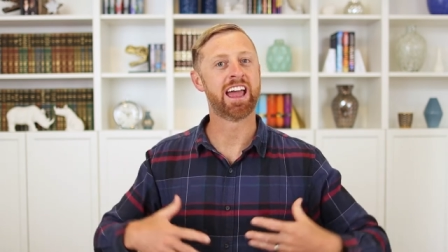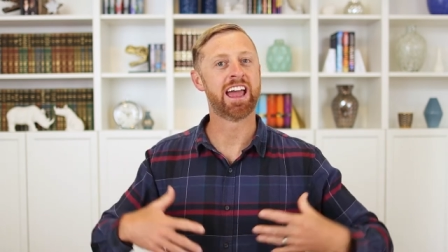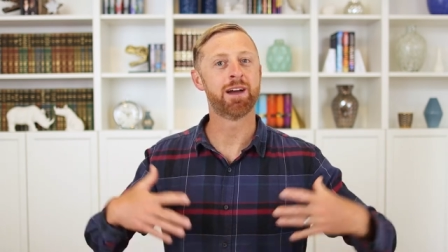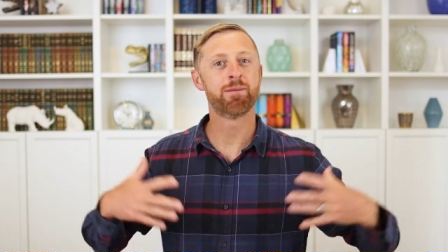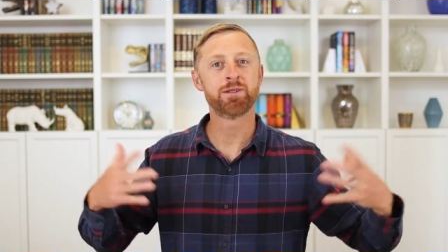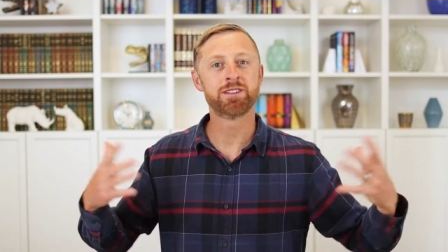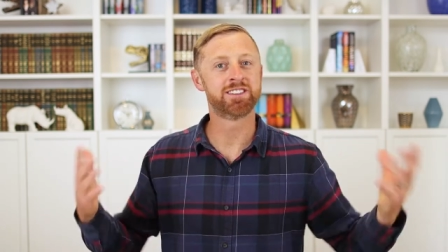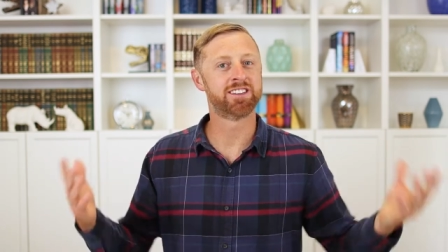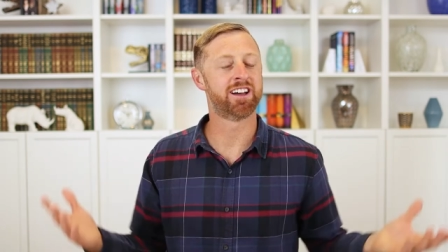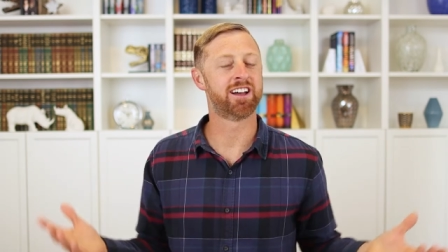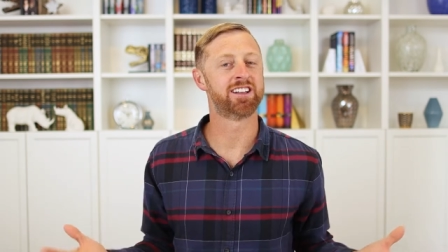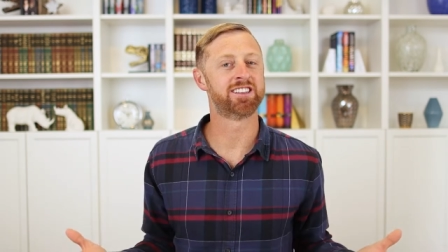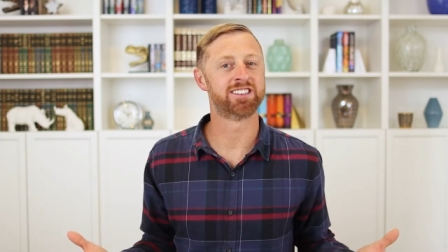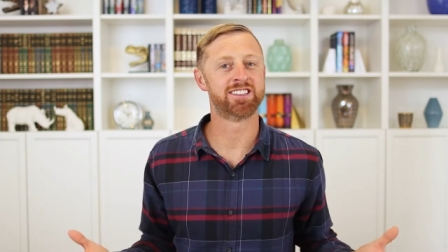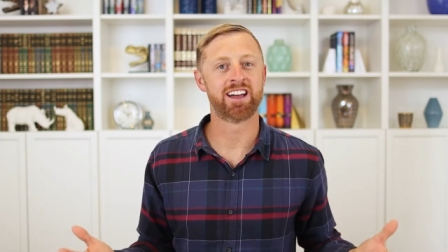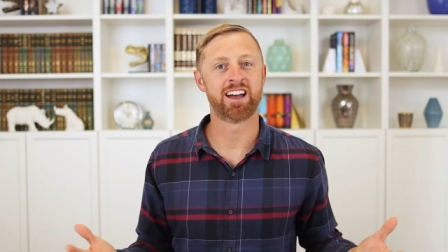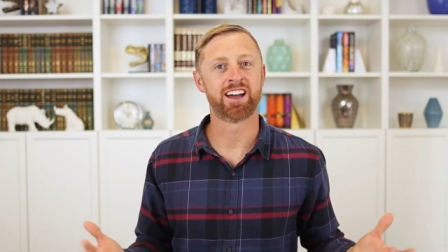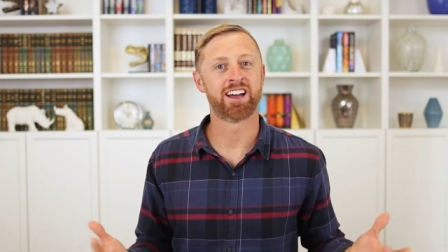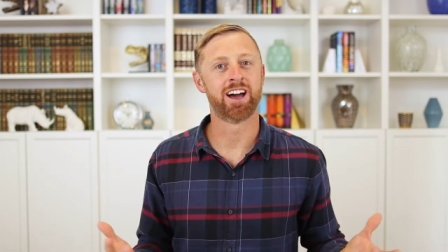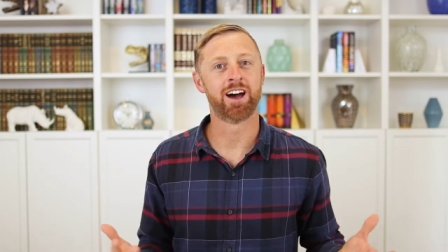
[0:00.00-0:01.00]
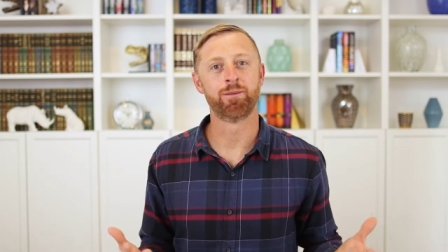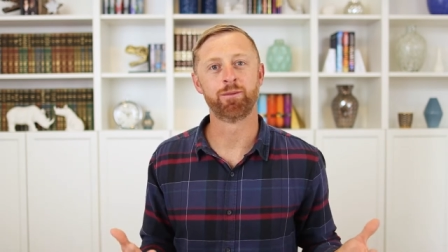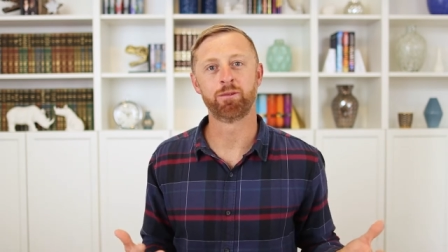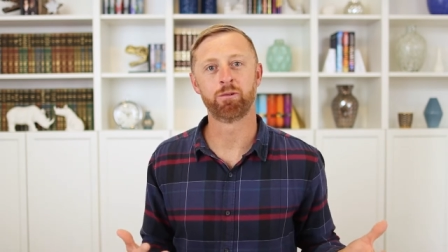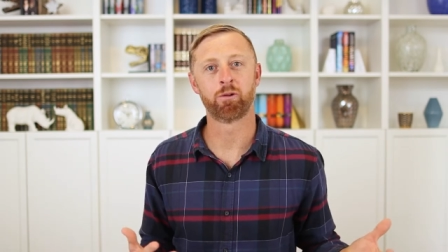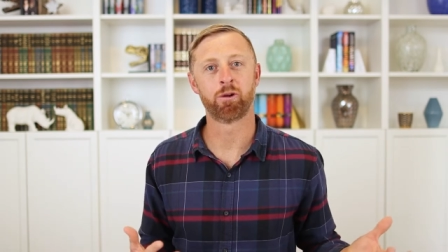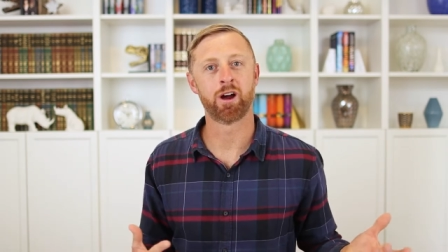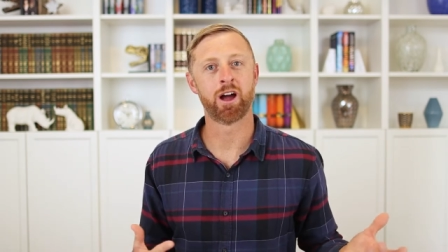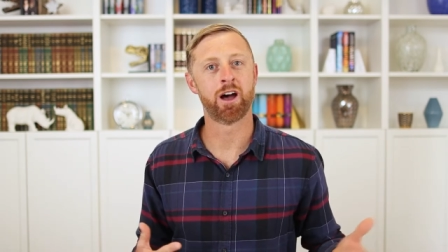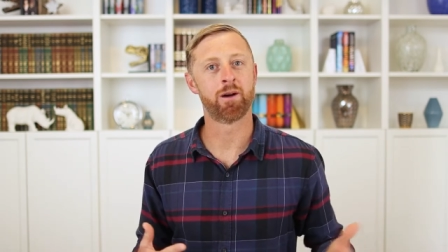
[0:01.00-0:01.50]
Amazon's not
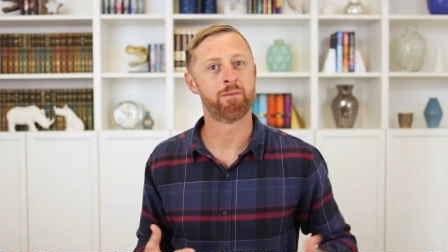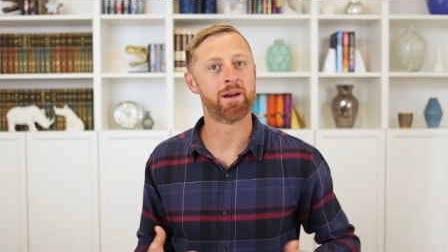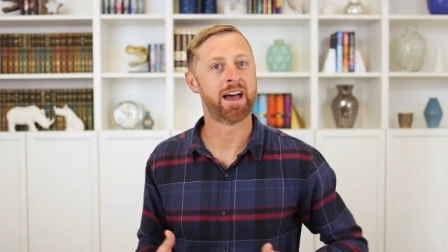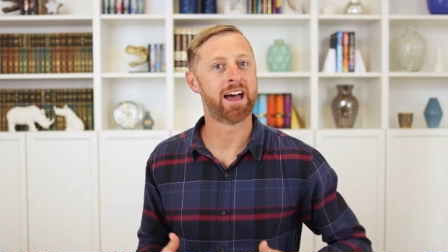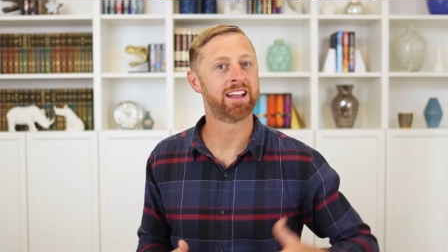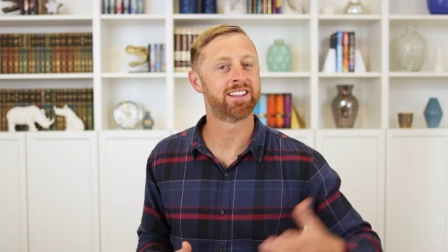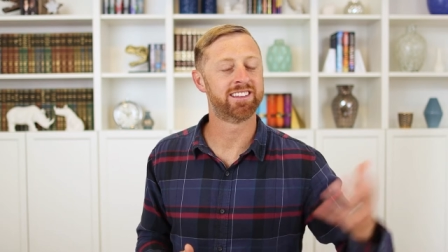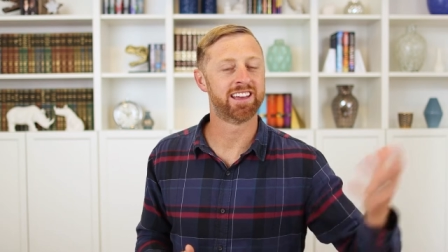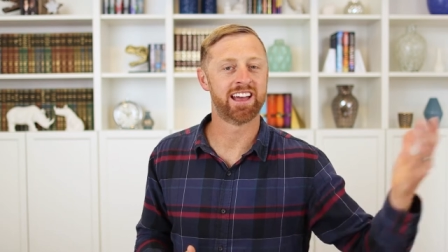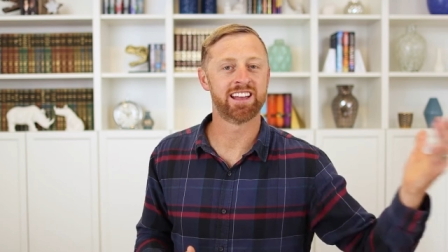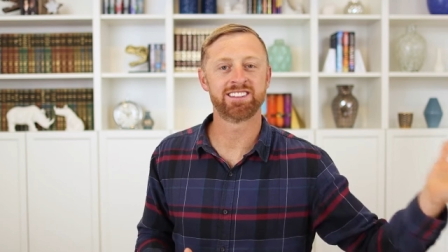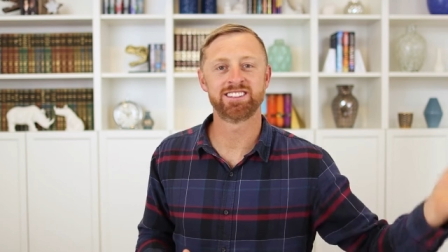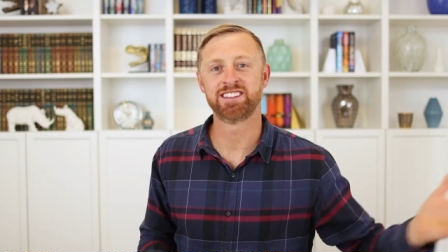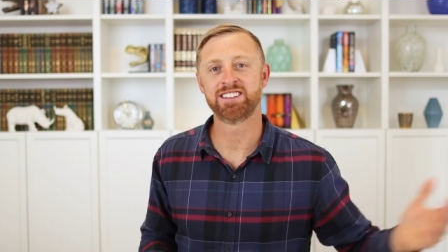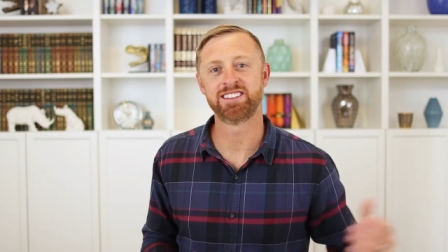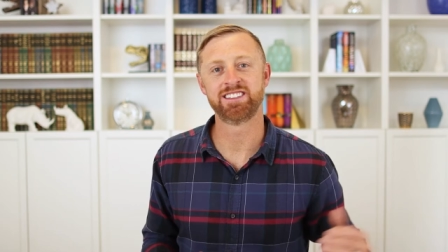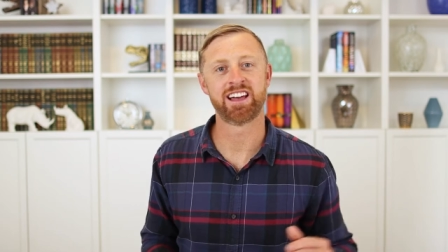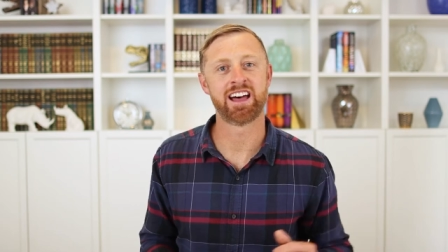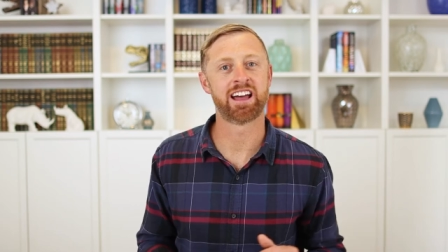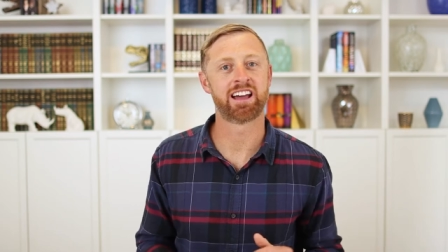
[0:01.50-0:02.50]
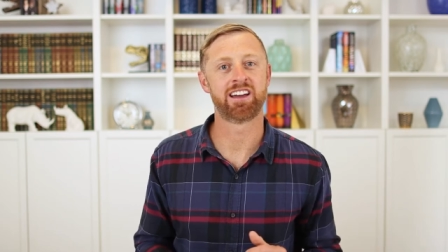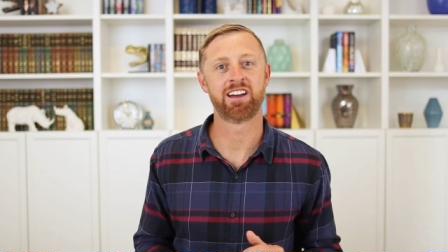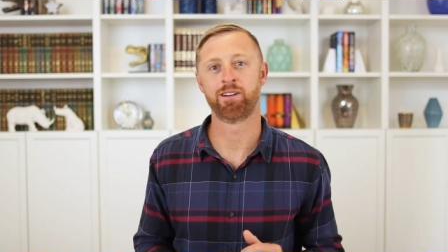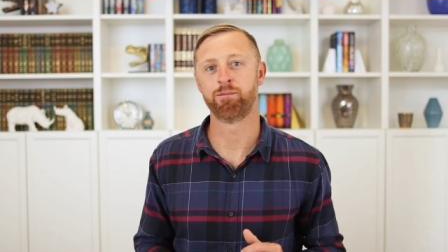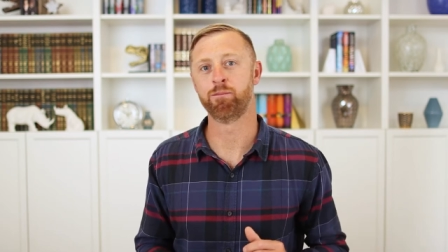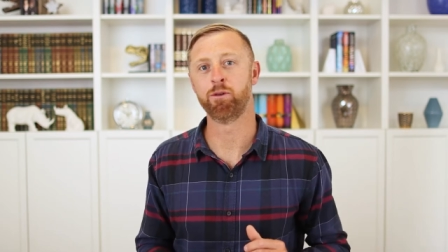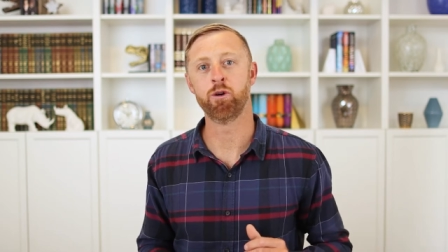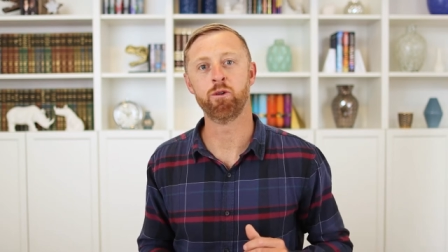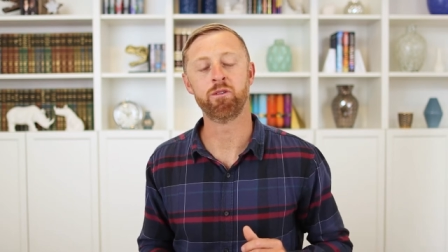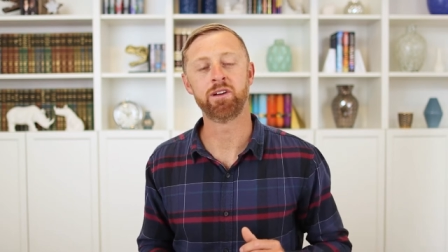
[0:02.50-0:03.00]
coming where I'm at. Tesla's
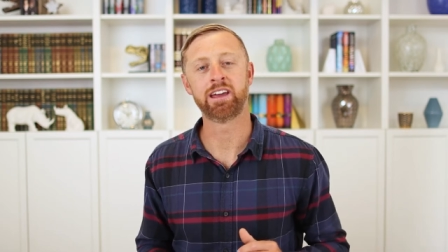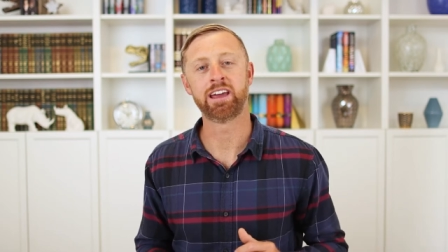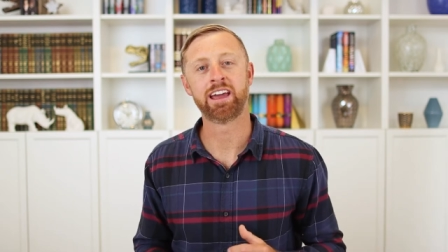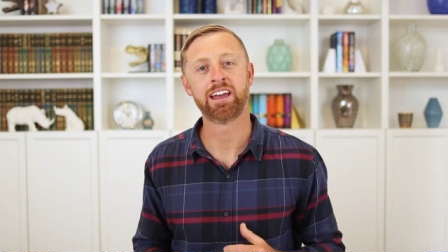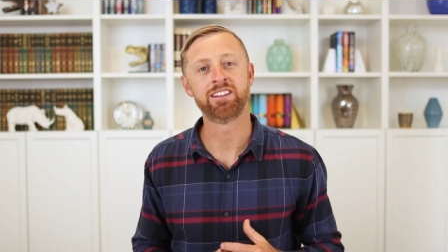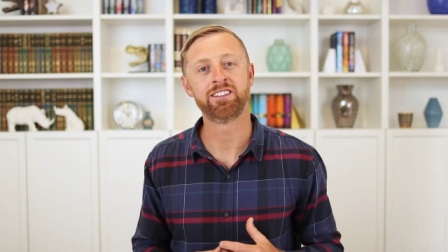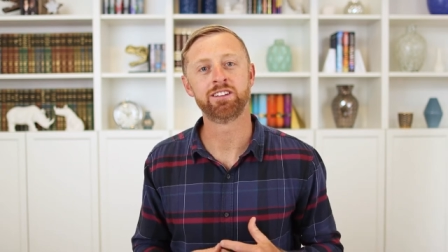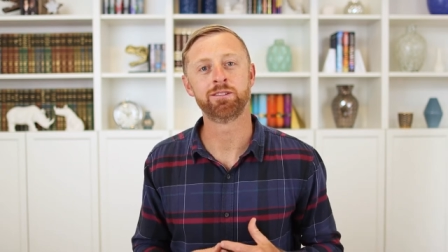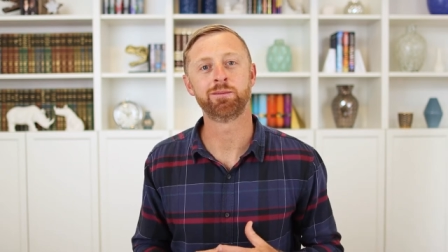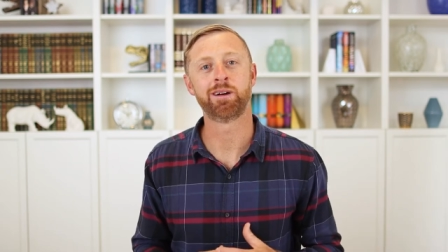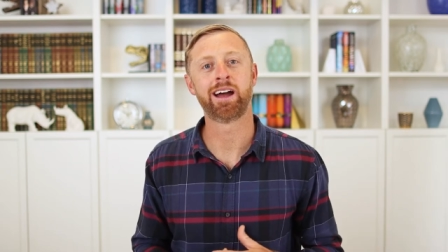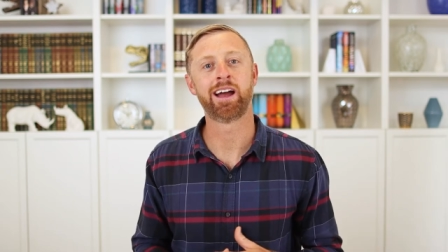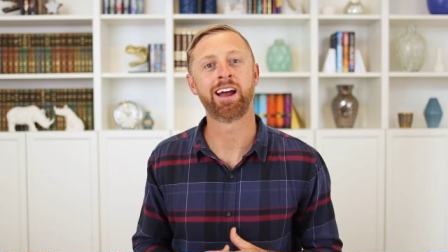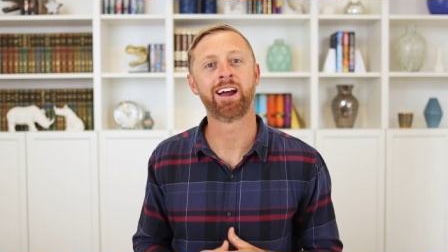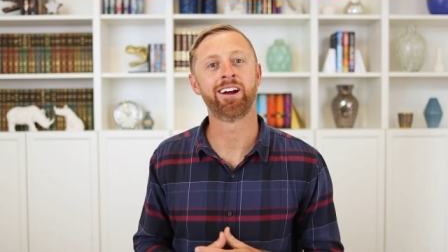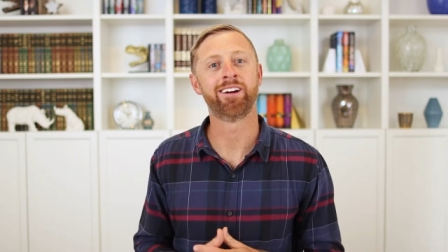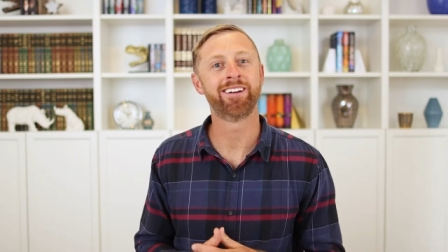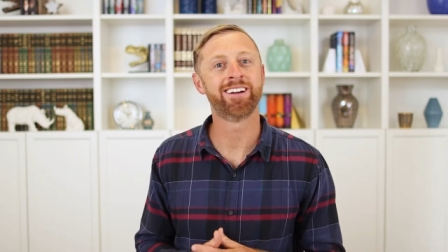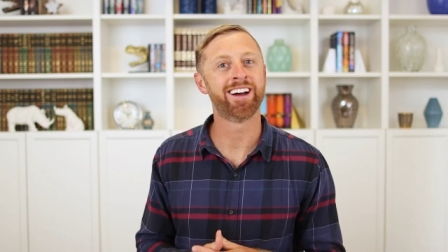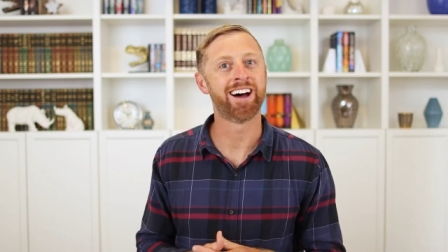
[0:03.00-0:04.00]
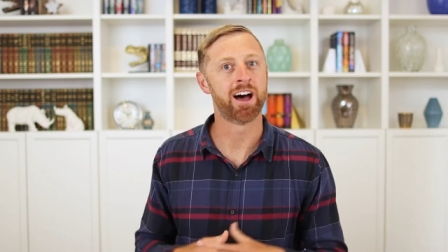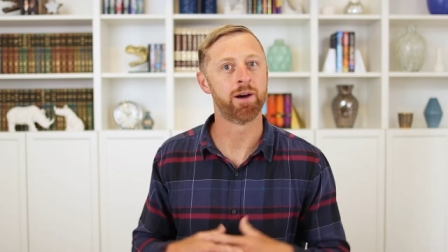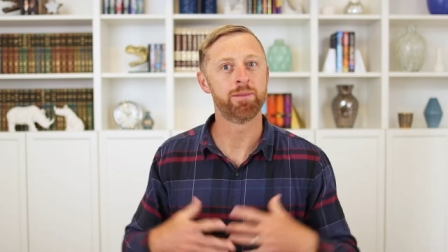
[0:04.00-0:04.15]
not moving into my area.